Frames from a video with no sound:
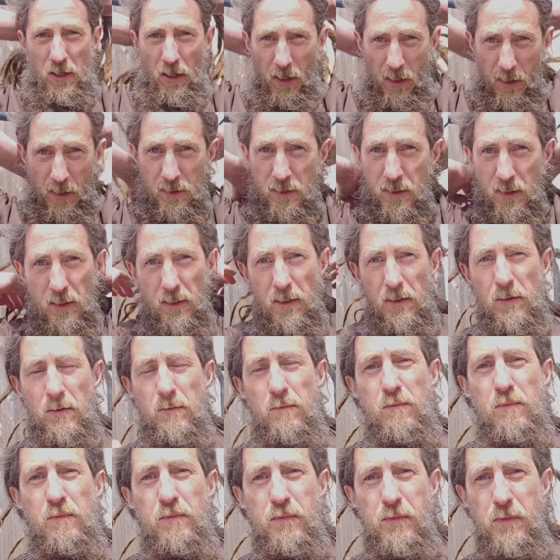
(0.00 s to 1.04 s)
guard
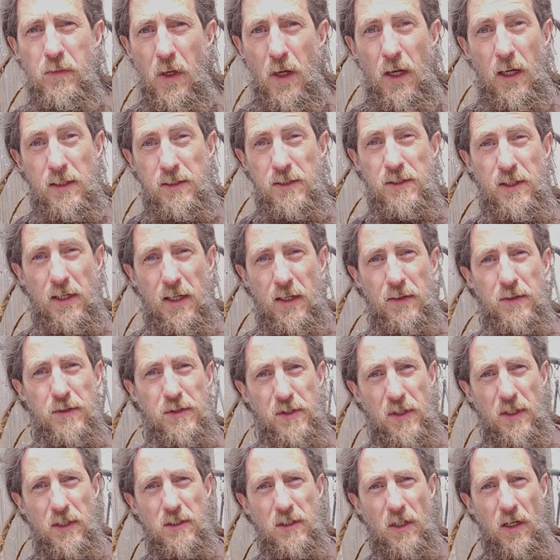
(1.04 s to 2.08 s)
and see how the
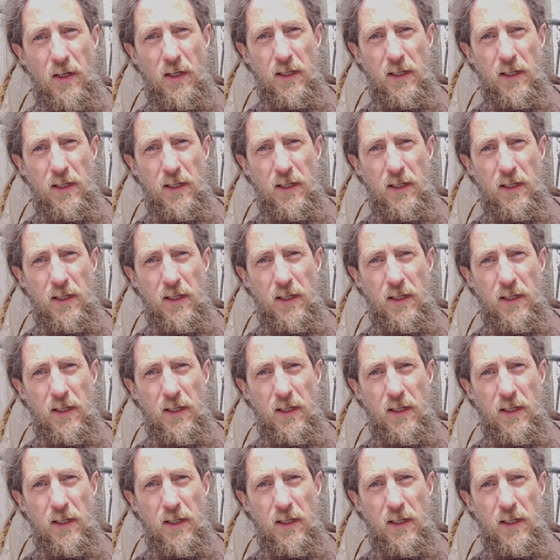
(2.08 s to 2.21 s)
stitch